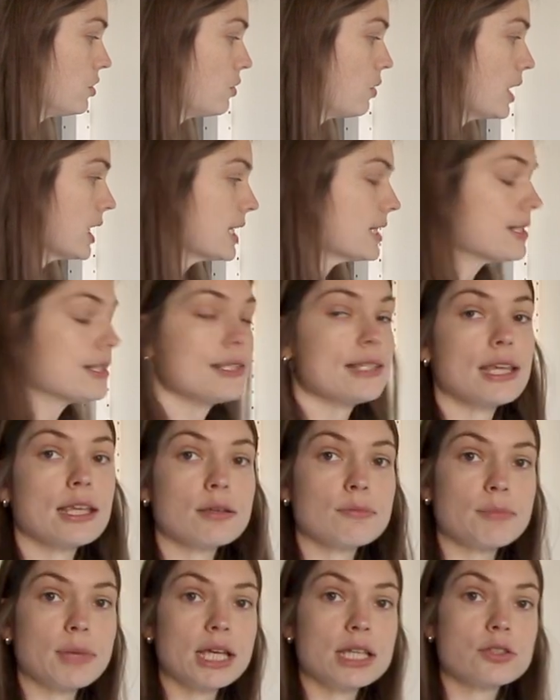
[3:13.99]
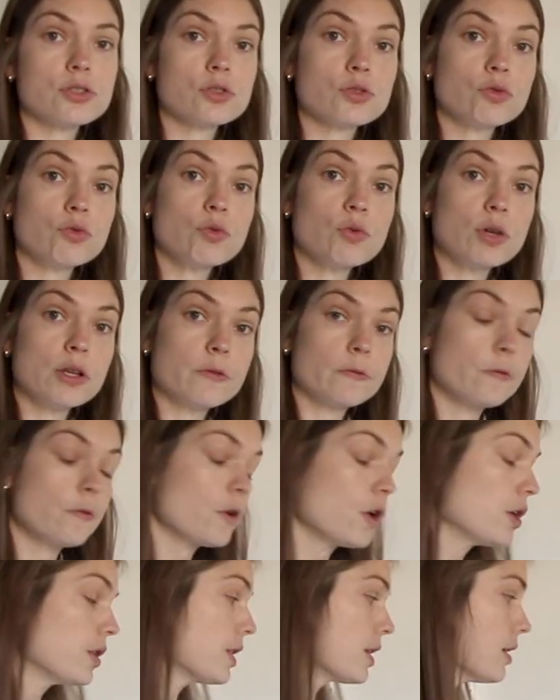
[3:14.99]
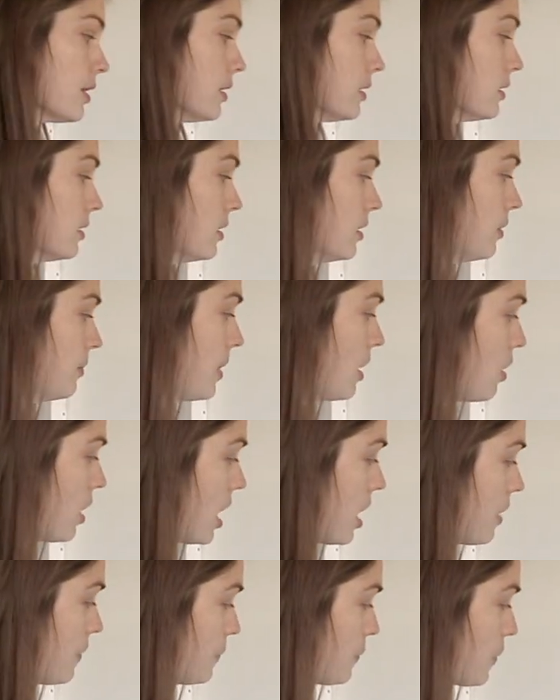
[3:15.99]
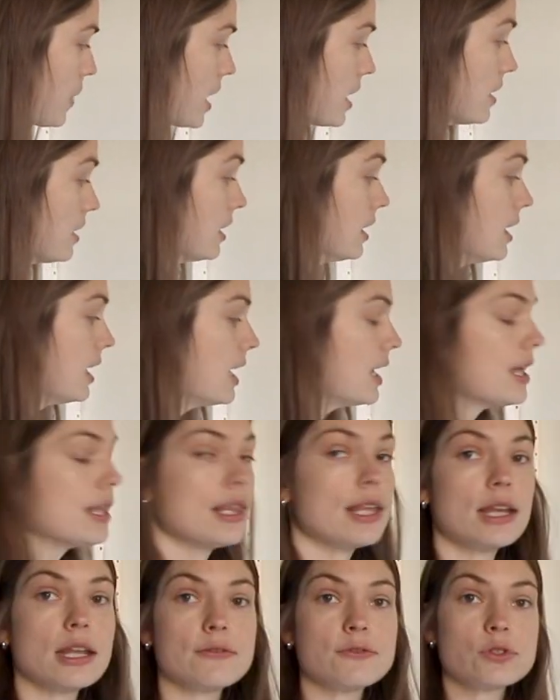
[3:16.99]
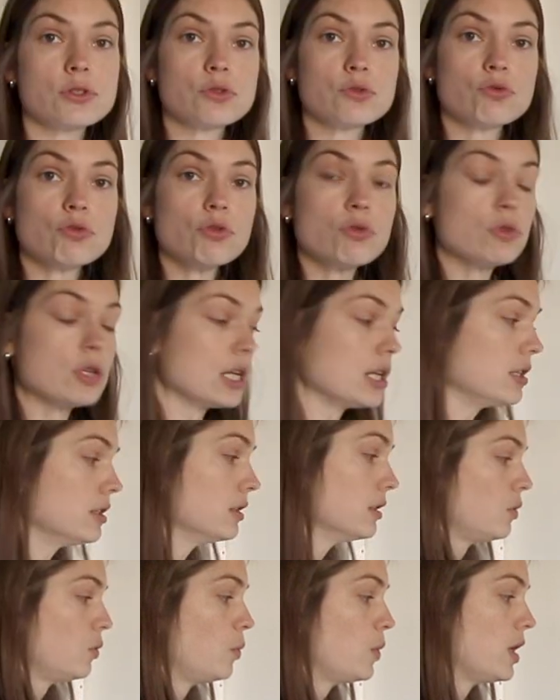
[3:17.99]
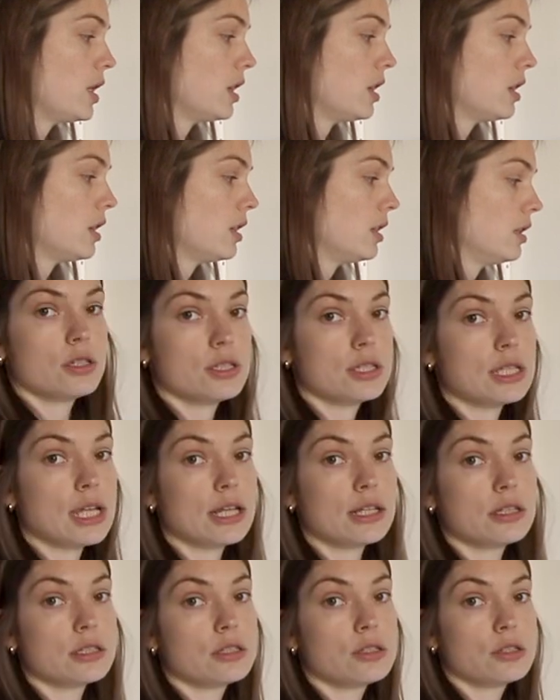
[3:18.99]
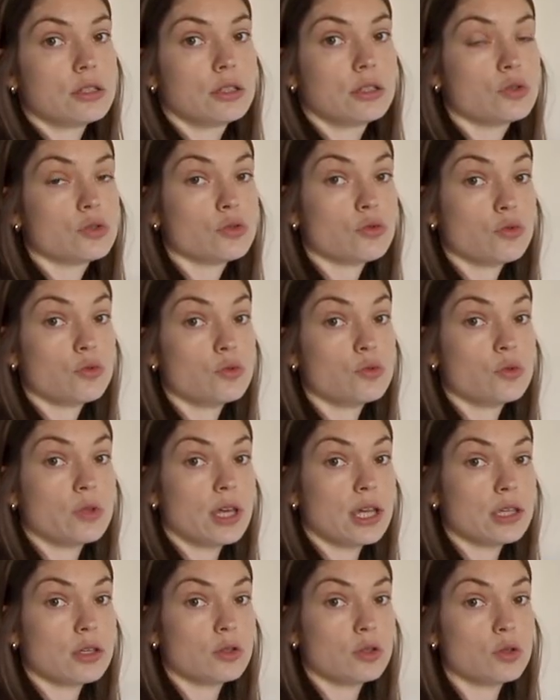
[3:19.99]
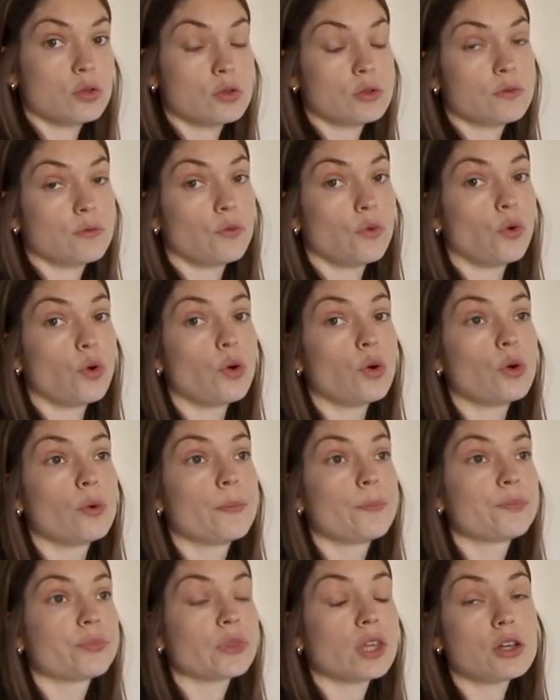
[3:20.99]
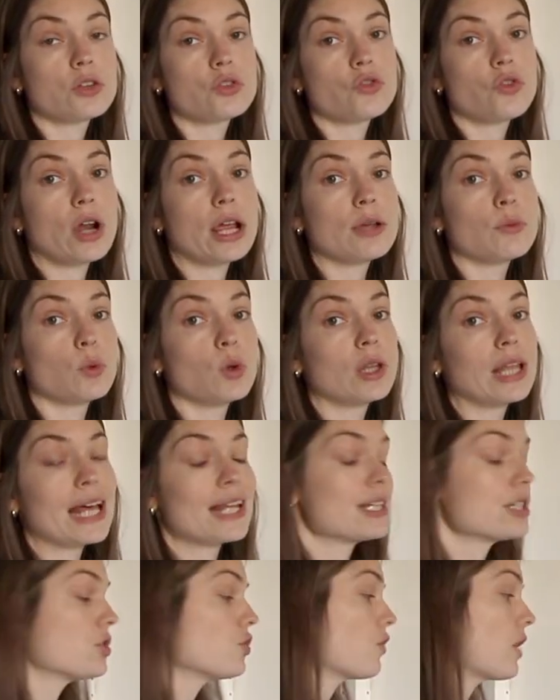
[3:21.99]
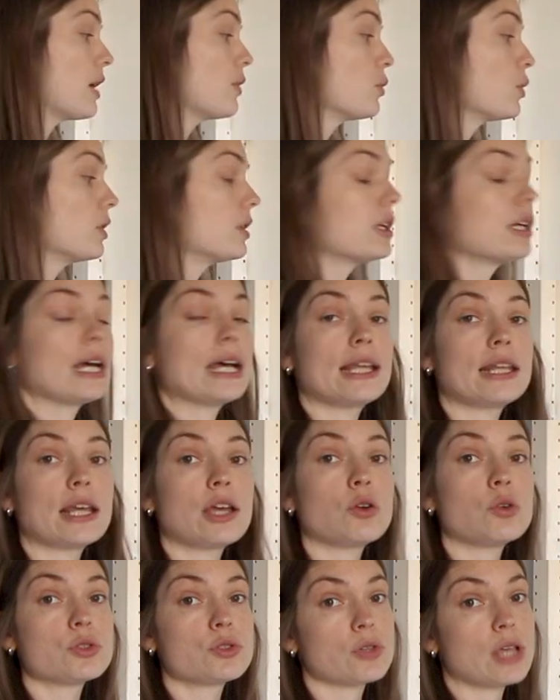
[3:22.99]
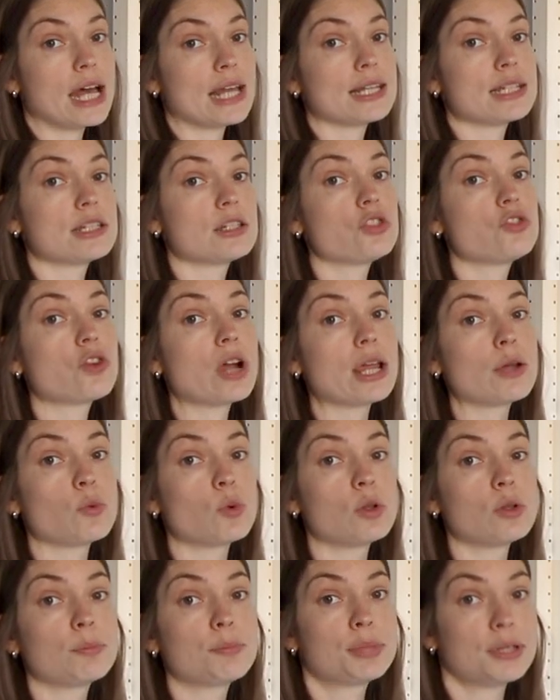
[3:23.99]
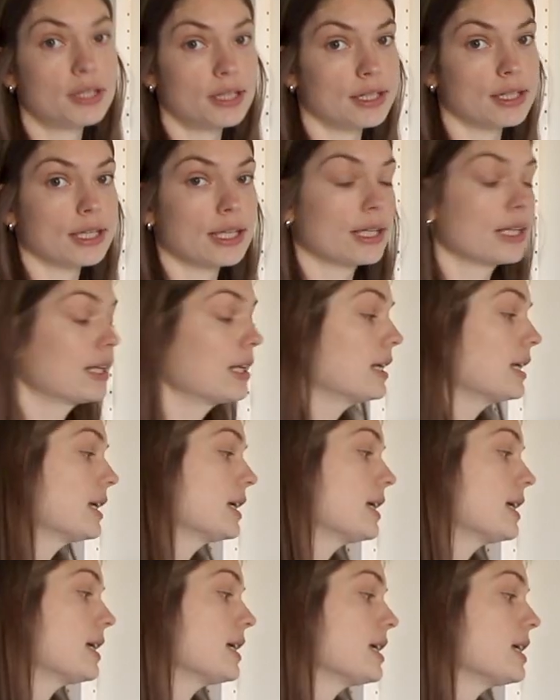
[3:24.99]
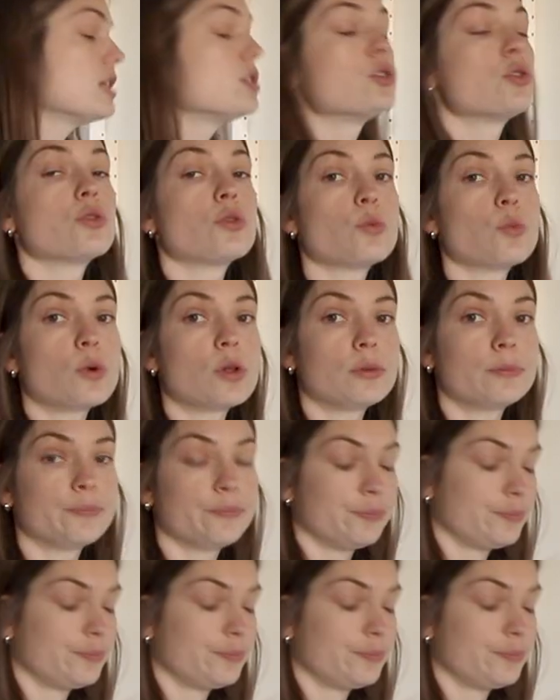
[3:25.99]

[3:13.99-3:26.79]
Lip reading: so I can sink my screw in further, about halfway. And then I've screwed in with a standard screw that you use for drywall and a tri-wall, and I also added a drywall plug into the wall.